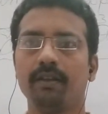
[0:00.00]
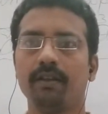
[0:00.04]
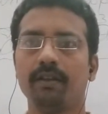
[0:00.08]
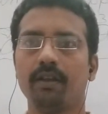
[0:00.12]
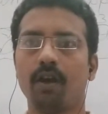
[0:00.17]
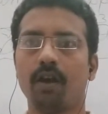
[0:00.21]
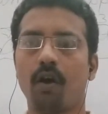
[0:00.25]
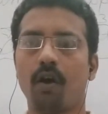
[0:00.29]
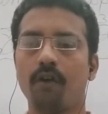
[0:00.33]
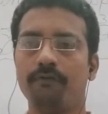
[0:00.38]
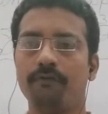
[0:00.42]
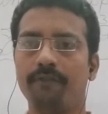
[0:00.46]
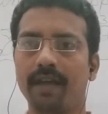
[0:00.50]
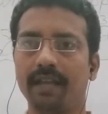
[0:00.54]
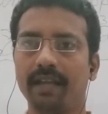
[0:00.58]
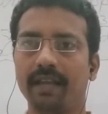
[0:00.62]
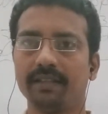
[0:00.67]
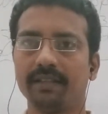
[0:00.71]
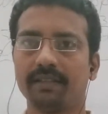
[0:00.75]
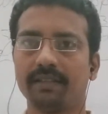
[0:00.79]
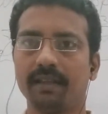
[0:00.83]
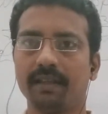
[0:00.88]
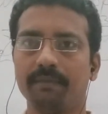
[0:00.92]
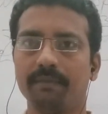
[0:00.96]
of various
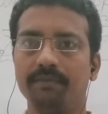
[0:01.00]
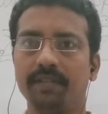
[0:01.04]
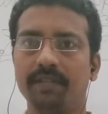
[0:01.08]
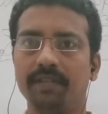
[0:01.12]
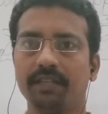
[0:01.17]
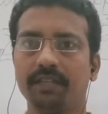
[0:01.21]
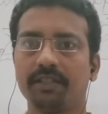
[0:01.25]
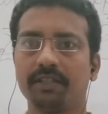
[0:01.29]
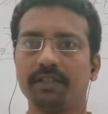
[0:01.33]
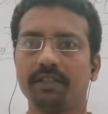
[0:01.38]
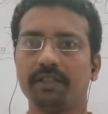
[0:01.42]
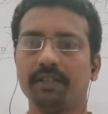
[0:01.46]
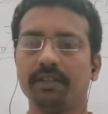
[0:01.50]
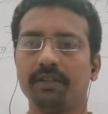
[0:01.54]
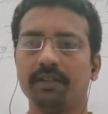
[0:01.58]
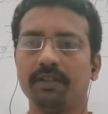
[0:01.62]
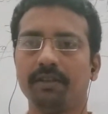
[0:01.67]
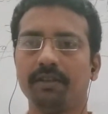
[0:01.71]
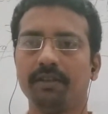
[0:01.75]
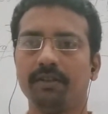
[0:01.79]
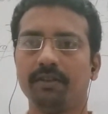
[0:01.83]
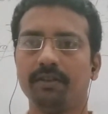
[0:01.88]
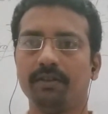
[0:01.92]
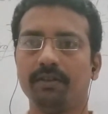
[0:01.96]
subjects.
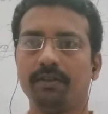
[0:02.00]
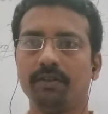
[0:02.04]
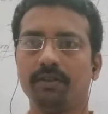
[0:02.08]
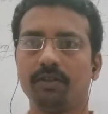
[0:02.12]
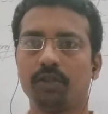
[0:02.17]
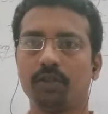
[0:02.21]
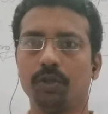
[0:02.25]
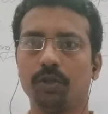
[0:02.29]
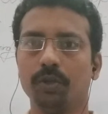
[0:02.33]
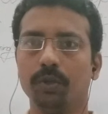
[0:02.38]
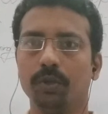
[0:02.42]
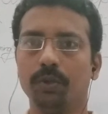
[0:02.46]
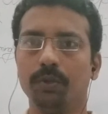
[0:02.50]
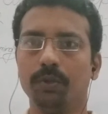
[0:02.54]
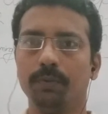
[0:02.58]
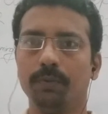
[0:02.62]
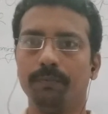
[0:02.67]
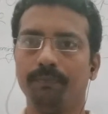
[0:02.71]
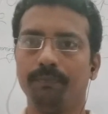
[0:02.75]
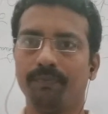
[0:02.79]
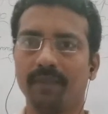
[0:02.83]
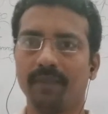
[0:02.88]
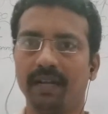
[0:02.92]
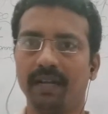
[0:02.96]
So
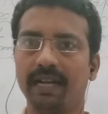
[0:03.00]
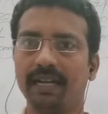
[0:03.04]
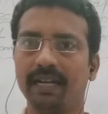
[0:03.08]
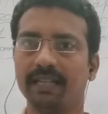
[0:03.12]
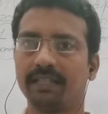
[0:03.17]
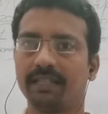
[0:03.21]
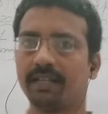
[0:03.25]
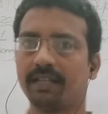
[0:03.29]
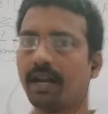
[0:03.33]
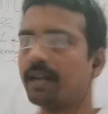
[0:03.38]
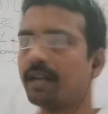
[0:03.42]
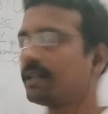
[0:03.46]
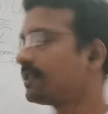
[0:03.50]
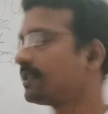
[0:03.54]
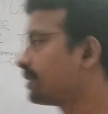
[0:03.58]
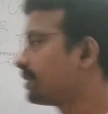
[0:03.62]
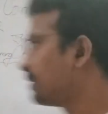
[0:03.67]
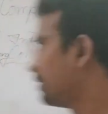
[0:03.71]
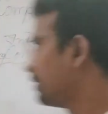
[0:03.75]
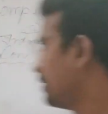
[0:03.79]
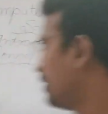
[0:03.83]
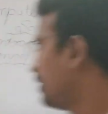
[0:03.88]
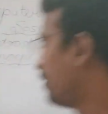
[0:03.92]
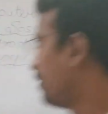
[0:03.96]
let's start
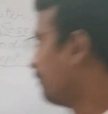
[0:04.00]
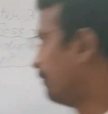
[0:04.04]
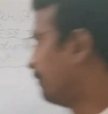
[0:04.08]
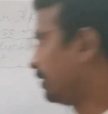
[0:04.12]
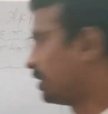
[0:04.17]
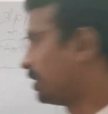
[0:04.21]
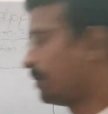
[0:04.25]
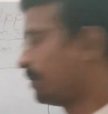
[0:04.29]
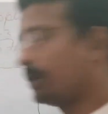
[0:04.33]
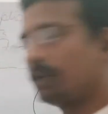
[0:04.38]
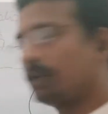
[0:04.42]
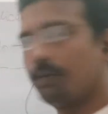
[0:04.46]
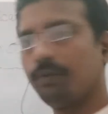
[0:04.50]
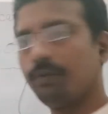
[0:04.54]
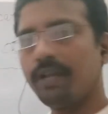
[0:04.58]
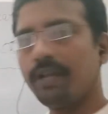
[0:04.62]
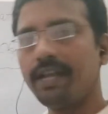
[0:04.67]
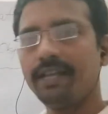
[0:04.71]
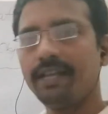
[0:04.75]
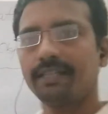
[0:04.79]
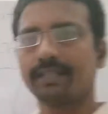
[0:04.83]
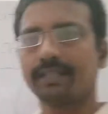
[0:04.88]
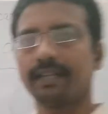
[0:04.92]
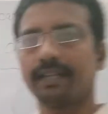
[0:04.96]
with our
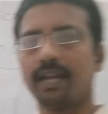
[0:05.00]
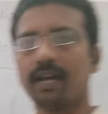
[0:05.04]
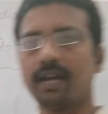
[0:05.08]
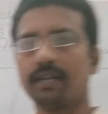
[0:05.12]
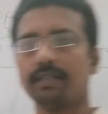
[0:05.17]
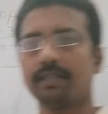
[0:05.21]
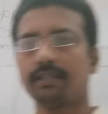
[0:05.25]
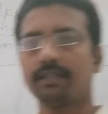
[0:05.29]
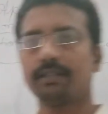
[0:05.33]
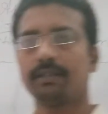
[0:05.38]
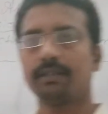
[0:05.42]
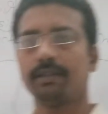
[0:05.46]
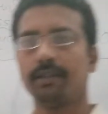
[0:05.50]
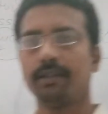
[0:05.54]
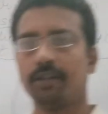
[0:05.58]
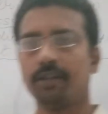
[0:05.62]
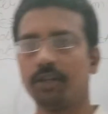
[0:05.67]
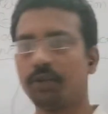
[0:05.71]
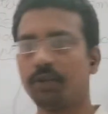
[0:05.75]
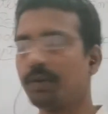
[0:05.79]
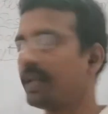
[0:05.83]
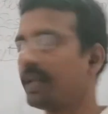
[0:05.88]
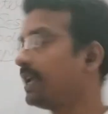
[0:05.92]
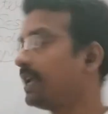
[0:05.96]
today's class.
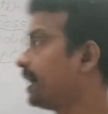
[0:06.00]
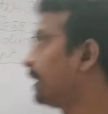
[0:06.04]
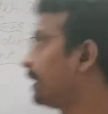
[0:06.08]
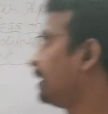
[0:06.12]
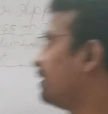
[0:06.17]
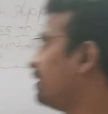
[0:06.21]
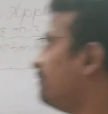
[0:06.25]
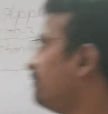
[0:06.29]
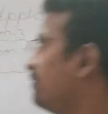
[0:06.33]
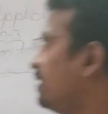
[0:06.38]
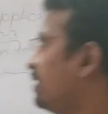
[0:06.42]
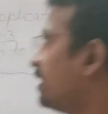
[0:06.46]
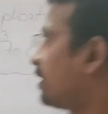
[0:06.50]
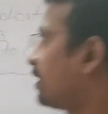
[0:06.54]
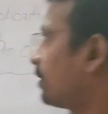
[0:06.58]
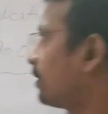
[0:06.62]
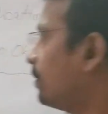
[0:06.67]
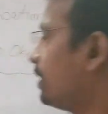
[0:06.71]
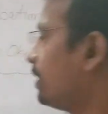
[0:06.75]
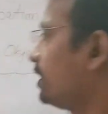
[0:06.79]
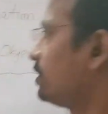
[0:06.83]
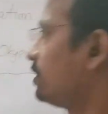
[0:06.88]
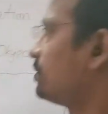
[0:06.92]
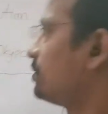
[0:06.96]
Today, again, we are
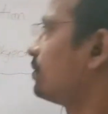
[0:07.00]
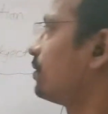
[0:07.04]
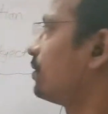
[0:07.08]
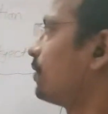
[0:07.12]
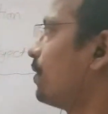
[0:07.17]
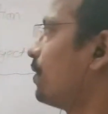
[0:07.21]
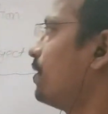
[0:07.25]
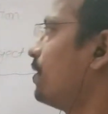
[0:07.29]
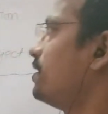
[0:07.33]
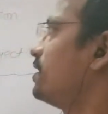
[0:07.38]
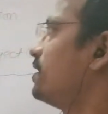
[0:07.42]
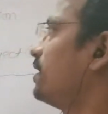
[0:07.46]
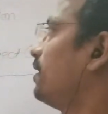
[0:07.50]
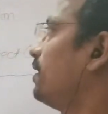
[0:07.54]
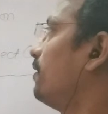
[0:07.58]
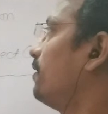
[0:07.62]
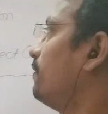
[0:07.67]
going to continue